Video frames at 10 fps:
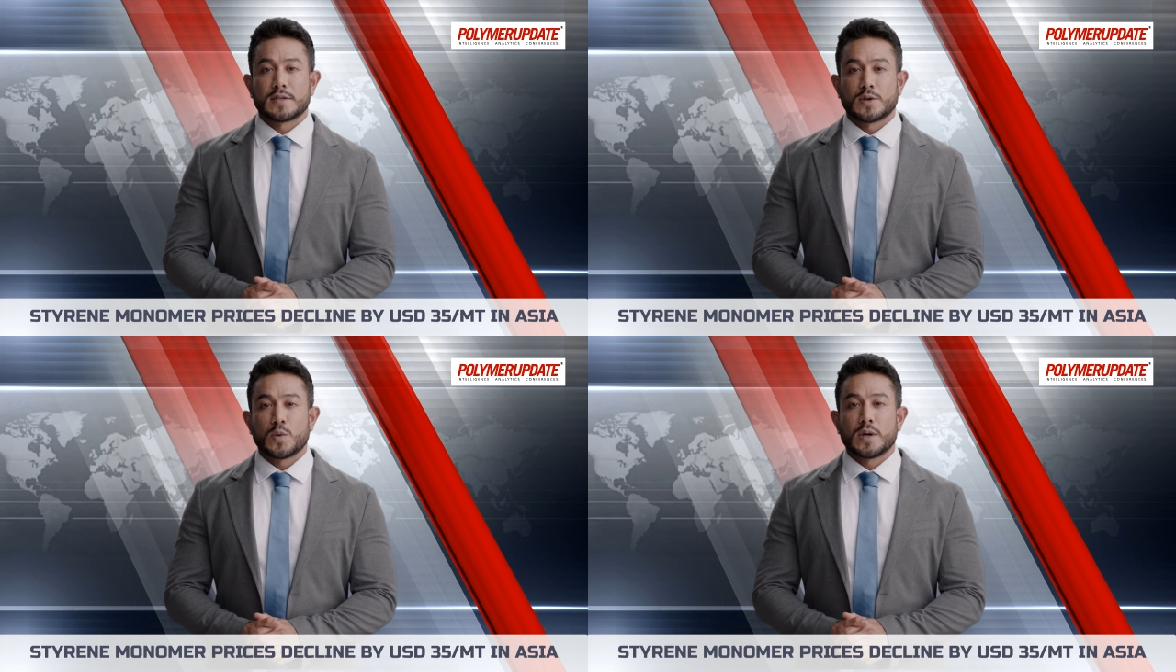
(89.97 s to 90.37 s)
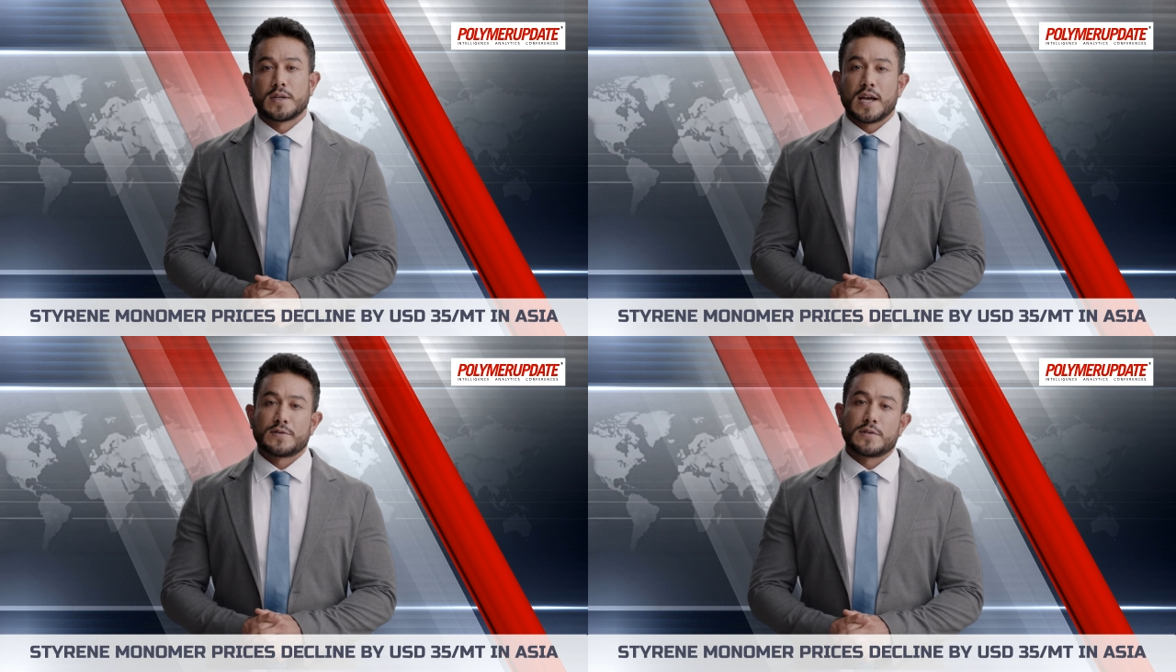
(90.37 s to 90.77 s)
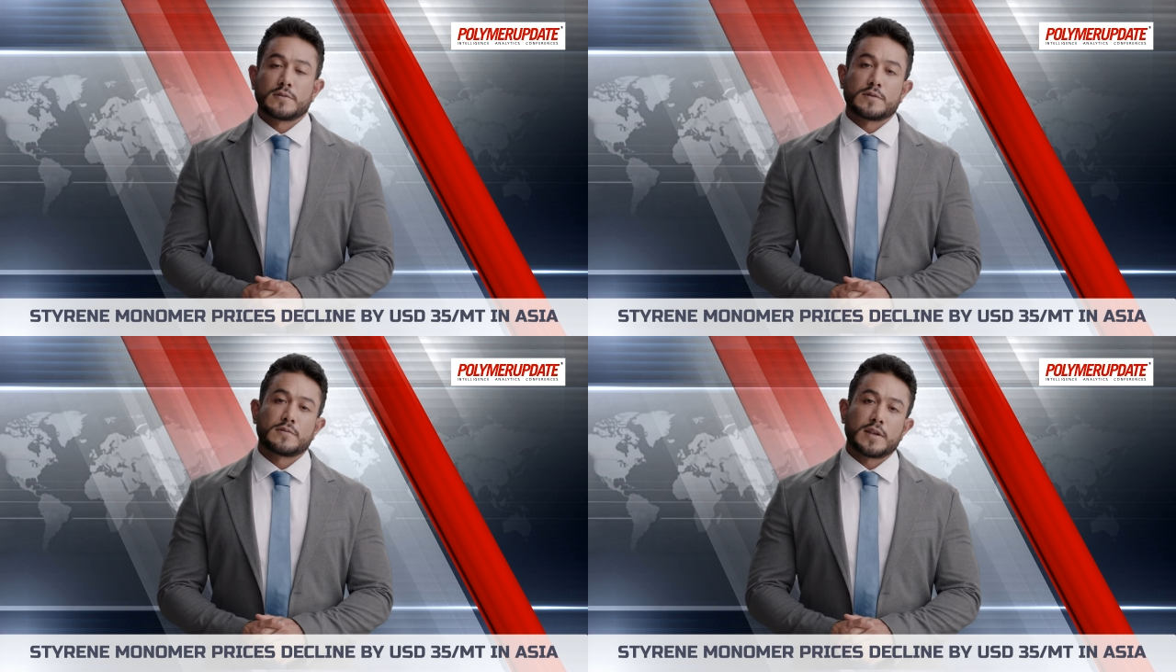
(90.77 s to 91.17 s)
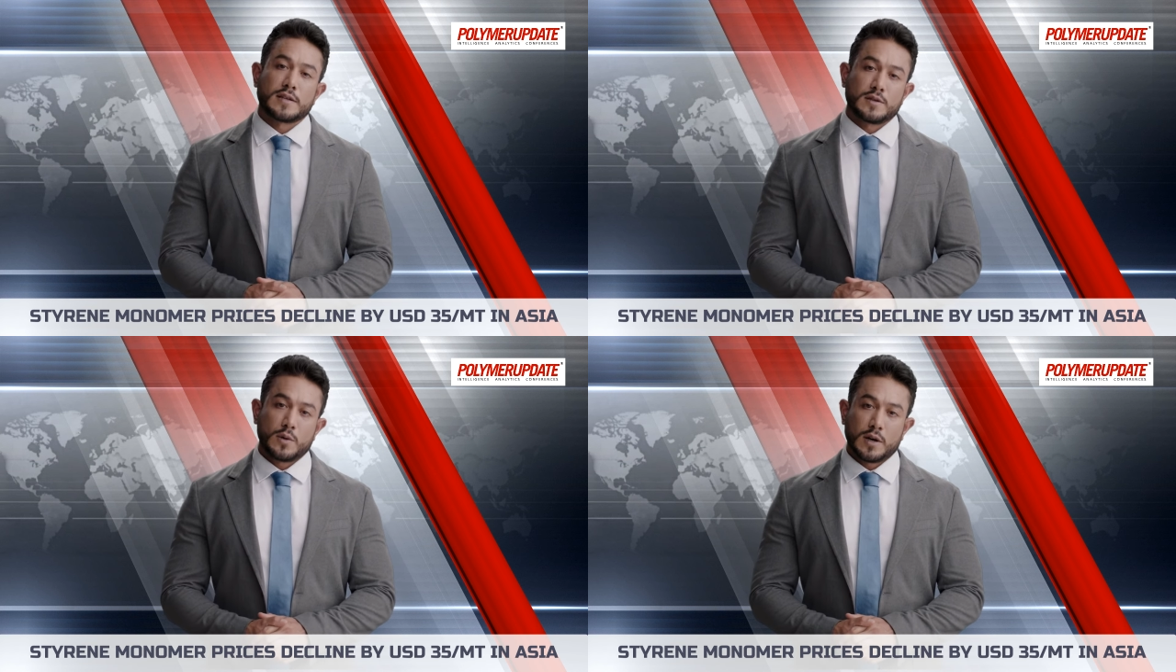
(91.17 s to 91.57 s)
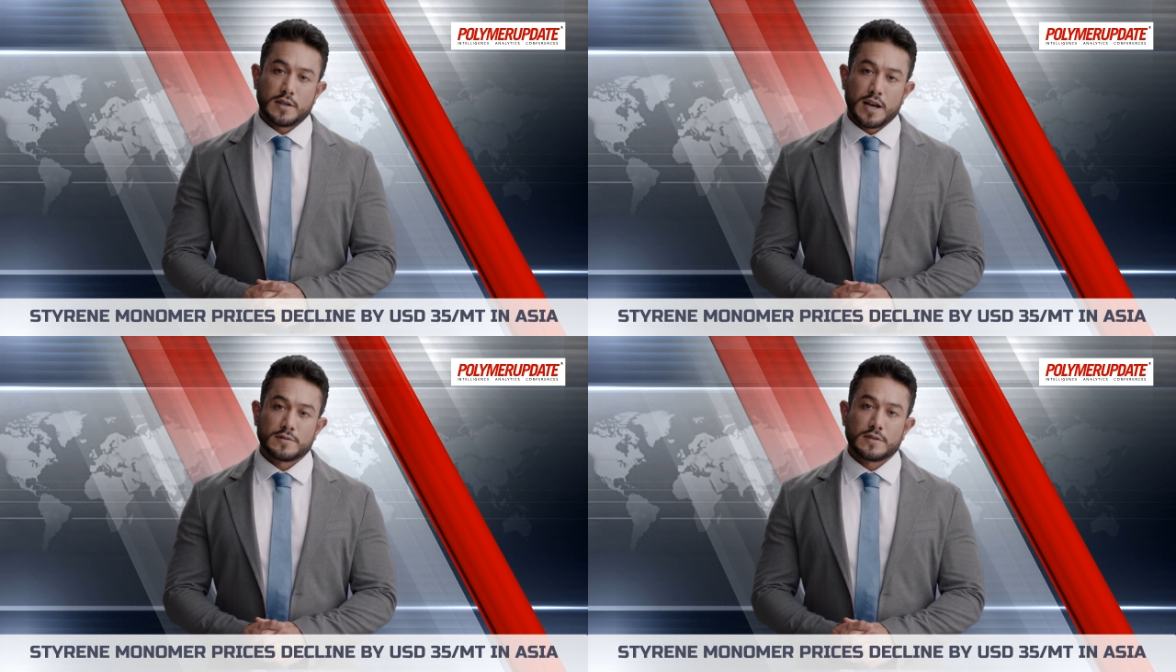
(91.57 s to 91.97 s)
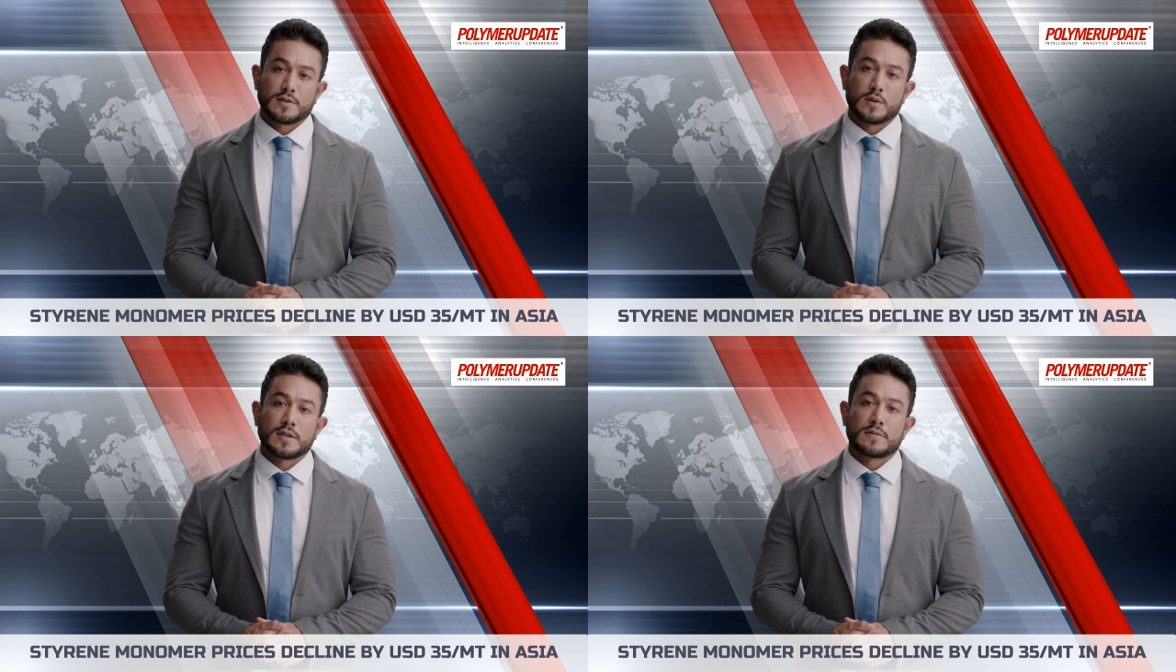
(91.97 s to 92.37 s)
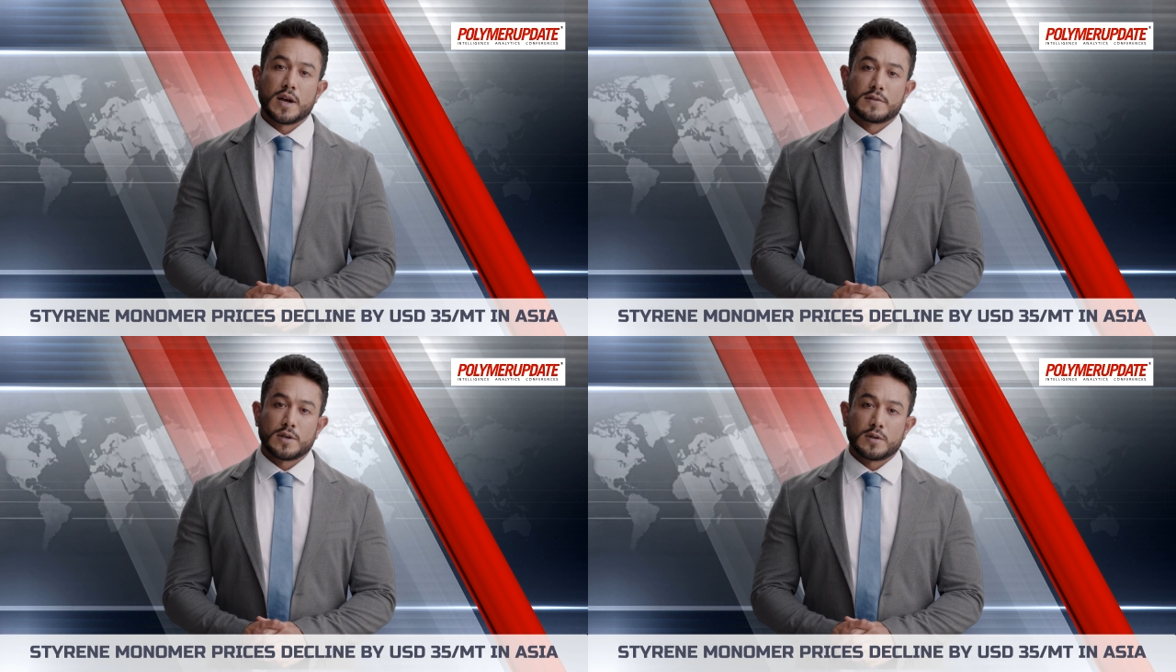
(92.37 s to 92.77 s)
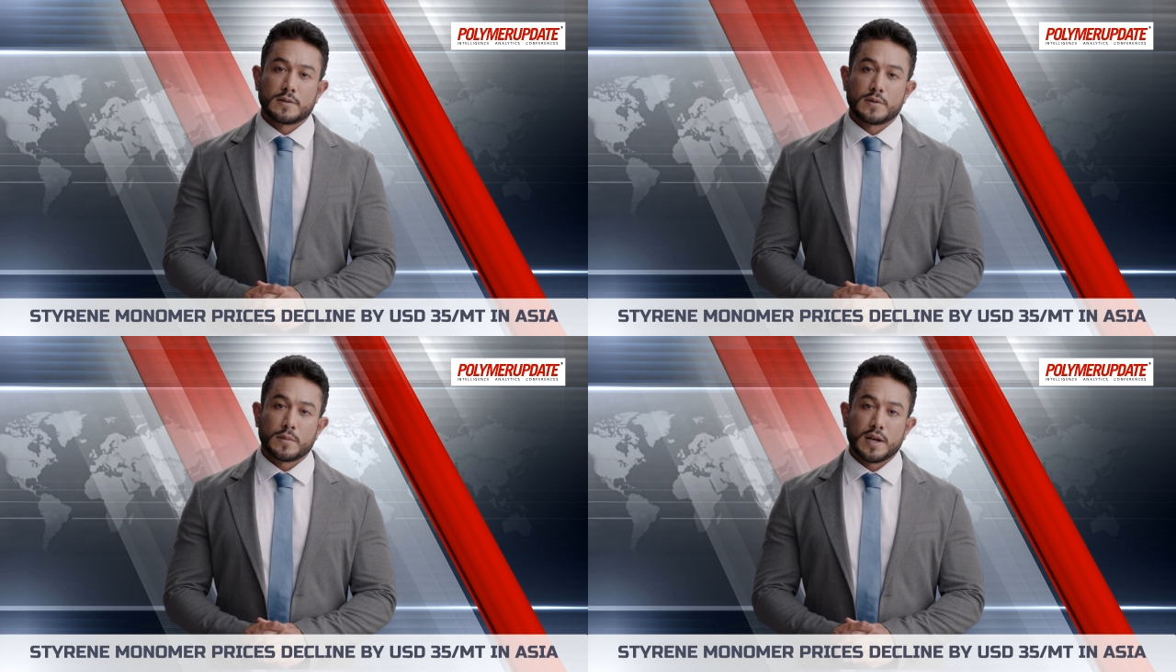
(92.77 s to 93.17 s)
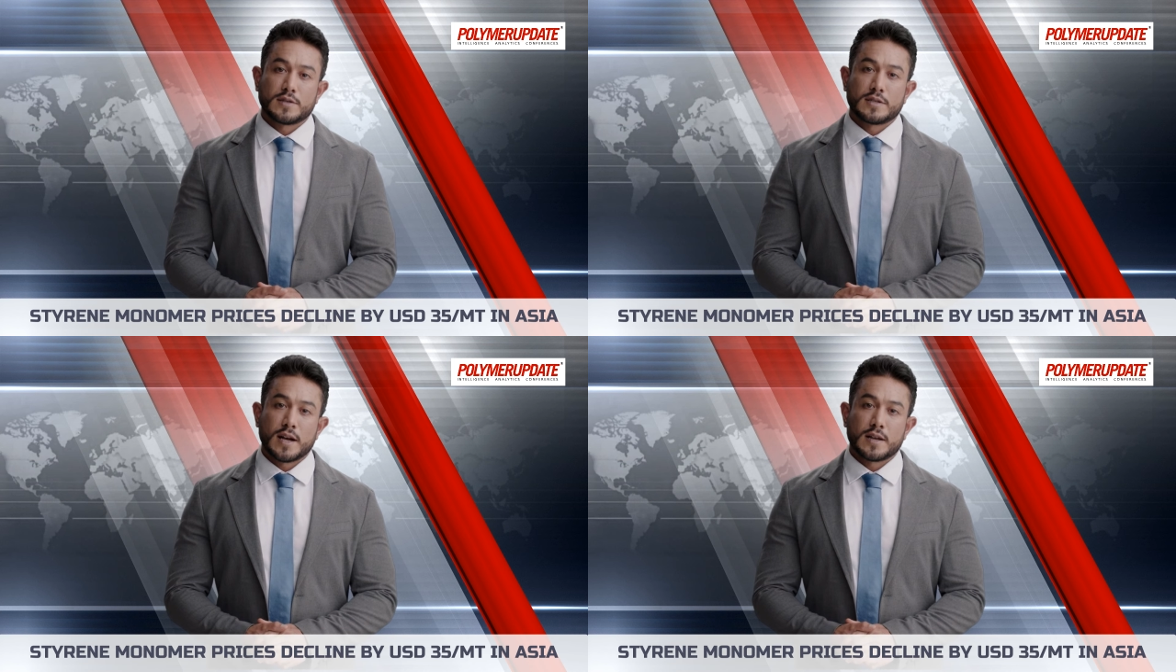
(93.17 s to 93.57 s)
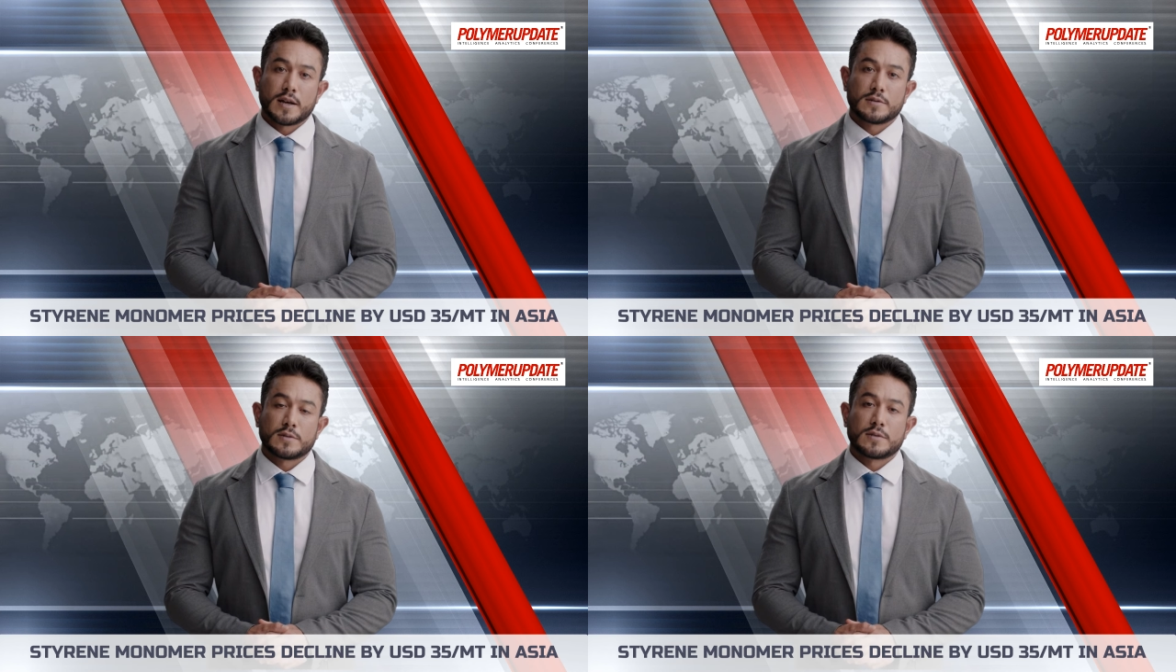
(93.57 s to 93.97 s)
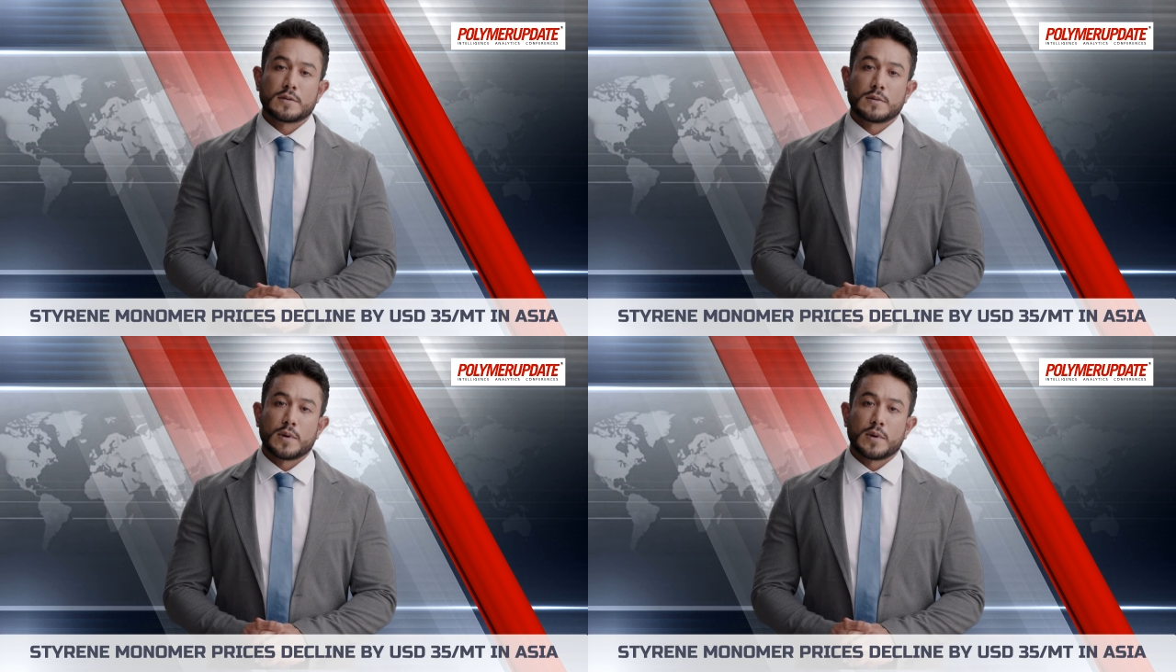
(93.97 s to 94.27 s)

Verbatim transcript: at the $1,015 to $1,025 per metric ton levels,